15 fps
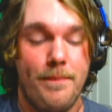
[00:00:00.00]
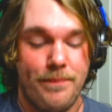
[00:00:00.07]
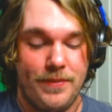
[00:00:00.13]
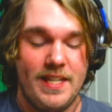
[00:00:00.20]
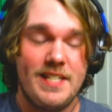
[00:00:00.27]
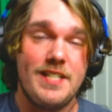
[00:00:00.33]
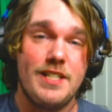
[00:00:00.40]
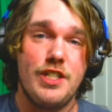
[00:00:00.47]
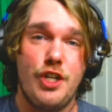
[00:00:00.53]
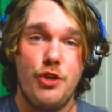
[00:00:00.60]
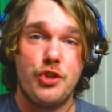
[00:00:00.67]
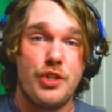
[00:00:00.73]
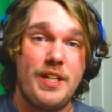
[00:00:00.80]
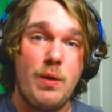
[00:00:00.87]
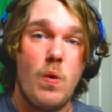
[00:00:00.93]
this is
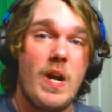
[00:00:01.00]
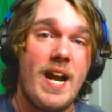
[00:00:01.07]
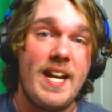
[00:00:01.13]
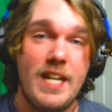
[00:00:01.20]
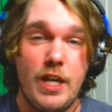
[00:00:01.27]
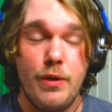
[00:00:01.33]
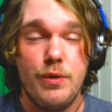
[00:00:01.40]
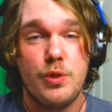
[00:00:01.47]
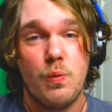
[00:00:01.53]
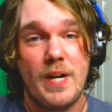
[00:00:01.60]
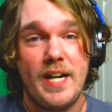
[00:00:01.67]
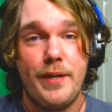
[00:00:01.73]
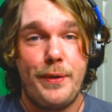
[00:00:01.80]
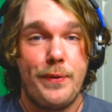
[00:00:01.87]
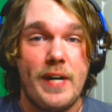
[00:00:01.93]
usually what I use when
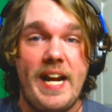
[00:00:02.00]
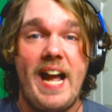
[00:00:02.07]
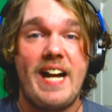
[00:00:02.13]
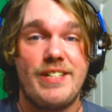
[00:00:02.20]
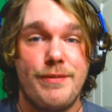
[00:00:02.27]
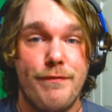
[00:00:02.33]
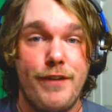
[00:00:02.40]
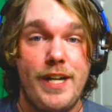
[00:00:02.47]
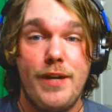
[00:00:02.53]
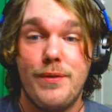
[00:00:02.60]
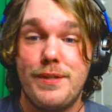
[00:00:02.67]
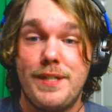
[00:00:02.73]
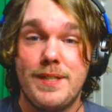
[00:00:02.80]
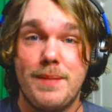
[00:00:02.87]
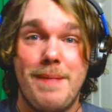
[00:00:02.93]
I do reaction videos
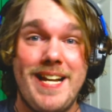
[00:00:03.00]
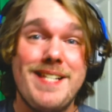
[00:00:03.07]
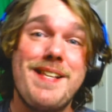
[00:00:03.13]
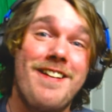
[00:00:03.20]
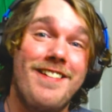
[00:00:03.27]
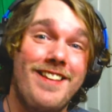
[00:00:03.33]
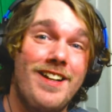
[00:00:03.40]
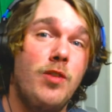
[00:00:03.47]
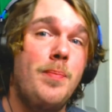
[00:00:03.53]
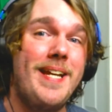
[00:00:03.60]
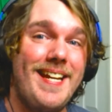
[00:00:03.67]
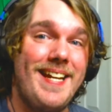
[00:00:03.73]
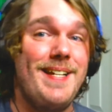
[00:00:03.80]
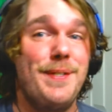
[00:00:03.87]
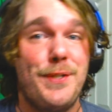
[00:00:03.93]
because it makes it a little bit
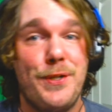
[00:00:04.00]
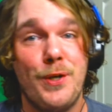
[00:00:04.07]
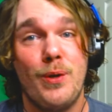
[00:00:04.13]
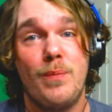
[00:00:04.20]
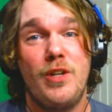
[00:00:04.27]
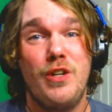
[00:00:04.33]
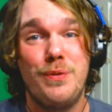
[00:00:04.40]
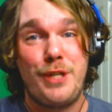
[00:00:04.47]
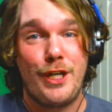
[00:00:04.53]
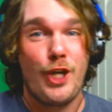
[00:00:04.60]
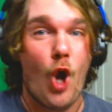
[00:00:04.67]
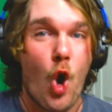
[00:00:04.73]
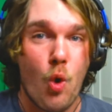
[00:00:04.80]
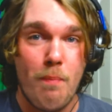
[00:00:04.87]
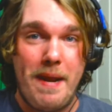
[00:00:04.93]
easier using
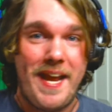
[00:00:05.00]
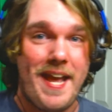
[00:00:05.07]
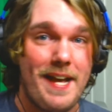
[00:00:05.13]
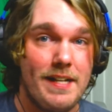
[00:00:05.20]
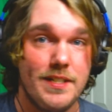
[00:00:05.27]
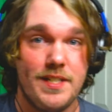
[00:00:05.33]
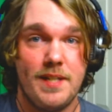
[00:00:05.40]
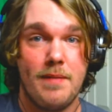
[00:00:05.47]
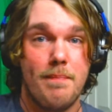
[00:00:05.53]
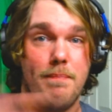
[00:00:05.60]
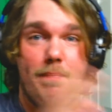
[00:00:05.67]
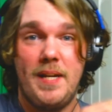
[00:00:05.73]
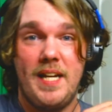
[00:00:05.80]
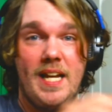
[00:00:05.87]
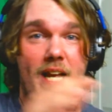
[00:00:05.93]
OBS and
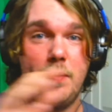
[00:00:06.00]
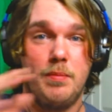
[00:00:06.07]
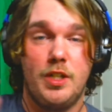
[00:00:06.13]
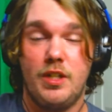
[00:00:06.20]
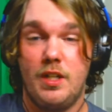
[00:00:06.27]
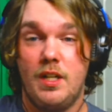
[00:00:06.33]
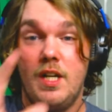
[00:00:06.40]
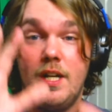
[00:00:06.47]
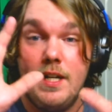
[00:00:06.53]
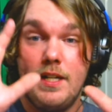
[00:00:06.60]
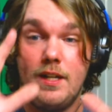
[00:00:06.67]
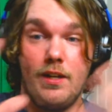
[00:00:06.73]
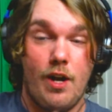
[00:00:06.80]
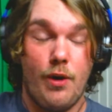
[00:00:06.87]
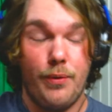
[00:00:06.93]
being able to,
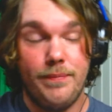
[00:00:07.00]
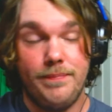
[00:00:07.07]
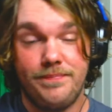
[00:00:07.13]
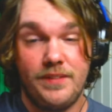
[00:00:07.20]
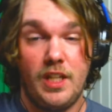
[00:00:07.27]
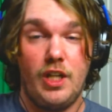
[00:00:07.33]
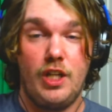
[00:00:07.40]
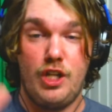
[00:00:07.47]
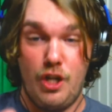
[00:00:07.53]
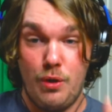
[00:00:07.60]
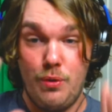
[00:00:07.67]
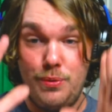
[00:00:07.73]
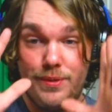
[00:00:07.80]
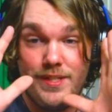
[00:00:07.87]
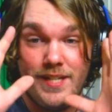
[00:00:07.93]
you know,
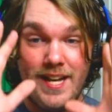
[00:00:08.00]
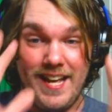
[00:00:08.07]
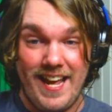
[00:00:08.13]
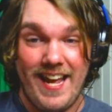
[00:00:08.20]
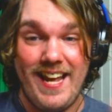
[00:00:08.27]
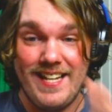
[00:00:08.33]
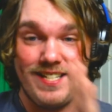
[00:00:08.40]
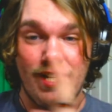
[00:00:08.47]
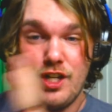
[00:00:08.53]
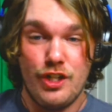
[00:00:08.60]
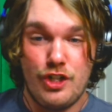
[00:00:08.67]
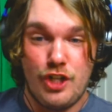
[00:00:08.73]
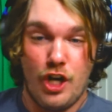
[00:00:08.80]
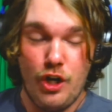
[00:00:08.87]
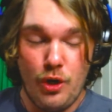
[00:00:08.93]
use it
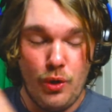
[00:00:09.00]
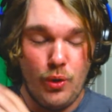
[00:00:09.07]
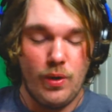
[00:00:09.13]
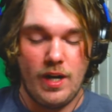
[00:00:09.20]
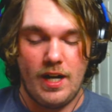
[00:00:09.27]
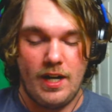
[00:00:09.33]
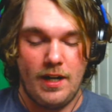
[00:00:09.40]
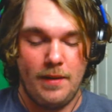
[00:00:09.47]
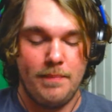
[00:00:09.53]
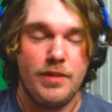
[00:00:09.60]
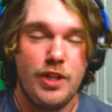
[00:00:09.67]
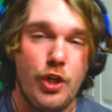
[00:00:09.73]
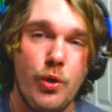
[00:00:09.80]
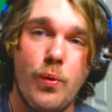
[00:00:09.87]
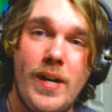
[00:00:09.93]
to
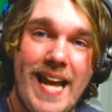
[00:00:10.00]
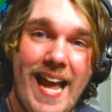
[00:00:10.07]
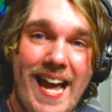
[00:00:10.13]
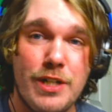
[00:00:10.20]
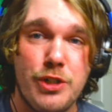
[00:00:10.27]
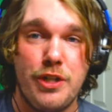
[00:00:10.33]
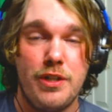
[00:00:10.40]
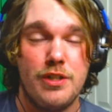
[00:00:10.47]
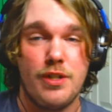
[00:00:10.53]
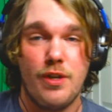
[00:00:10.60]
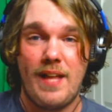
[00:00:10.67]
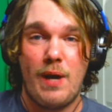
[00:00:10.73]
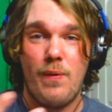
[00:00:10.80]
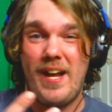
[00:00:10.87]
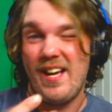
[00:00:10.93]
do reactions so
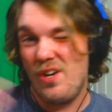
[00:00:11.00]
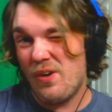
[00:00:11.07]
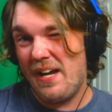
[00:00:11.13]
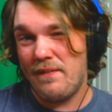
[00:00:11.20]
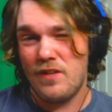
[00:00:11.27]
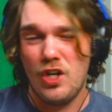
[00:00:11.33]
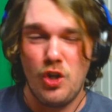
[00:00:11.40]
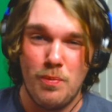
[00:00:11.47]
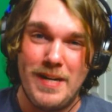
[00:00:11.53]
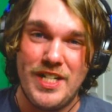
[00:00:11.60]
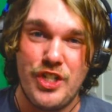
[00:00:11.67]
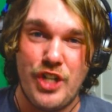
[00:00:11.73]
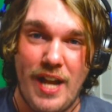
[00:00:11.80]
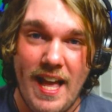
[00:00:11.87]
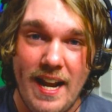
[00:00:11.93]
that way I don't have to do
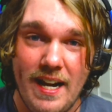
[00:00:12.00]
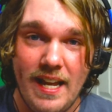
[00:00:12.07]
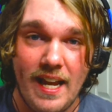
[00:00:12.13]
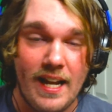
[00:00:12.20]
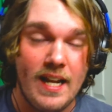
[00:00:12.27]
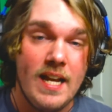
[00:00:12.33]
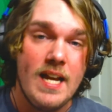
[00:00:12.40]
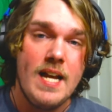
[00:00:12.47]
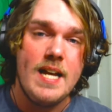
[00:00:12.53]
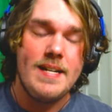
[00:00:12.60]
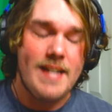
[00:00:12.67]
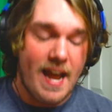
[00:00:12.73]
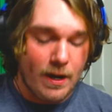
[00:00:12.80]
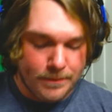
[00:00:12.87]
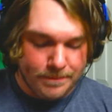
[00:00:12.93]
much editing.
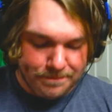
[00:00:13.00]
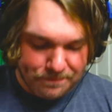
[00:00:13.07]
Now,